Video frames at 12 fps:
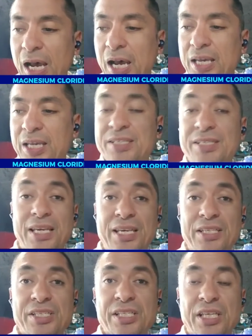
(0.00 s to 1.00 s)
is
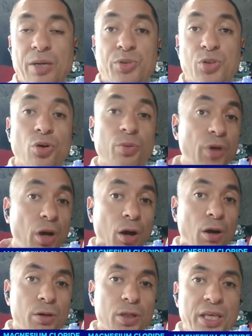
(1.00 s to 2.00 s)
easily absorbed
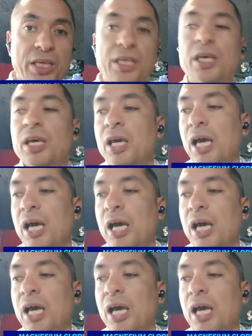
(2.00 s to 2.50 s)
orally,